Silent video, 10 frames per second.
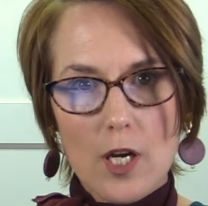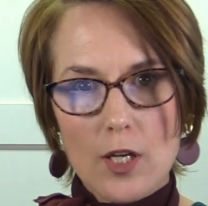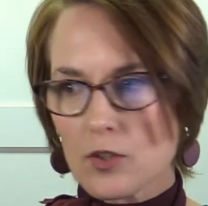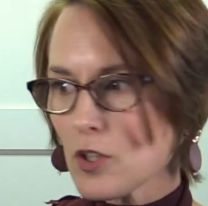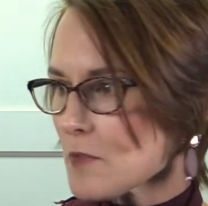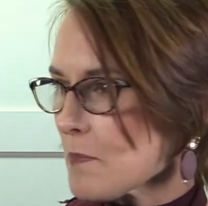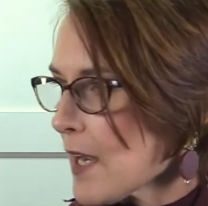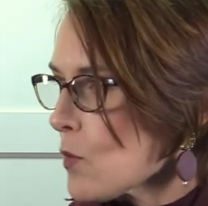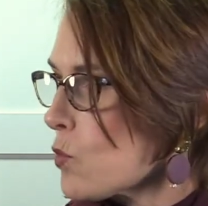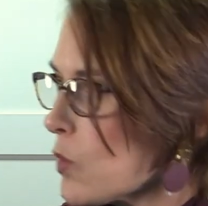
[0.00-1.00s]
not
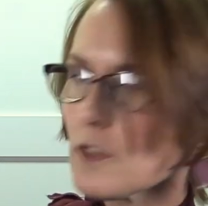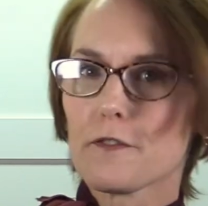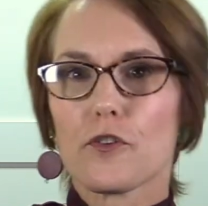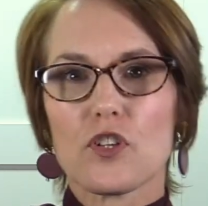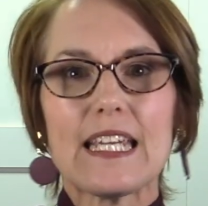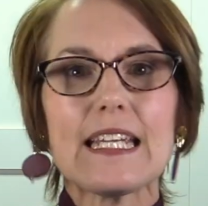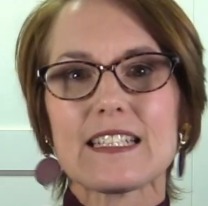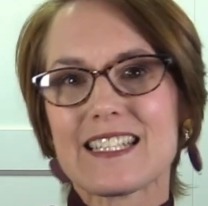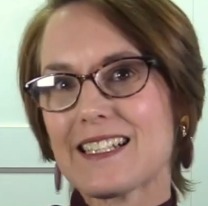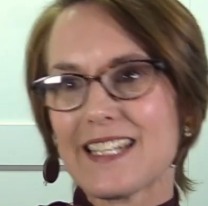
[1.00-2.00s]
my willful
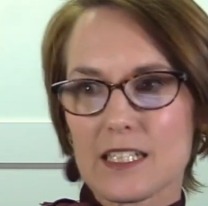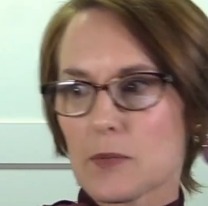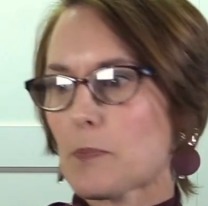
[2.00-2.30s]
intellect